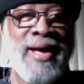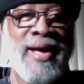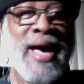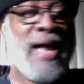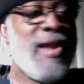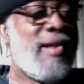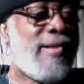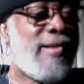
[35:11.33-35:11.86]
And
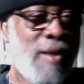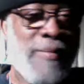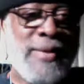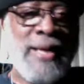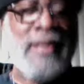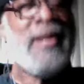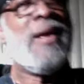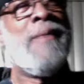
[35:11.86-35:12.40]
it's
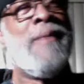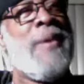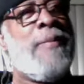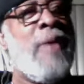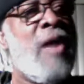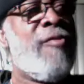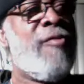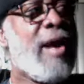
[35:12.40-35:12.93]
something,
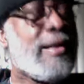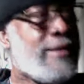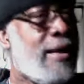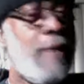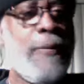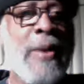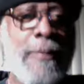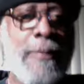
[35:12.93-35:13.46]
if I tell
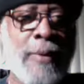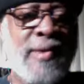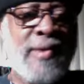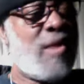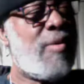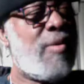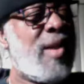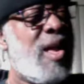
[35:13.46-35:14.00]
people this,
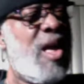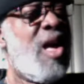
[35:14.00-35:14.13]
they say,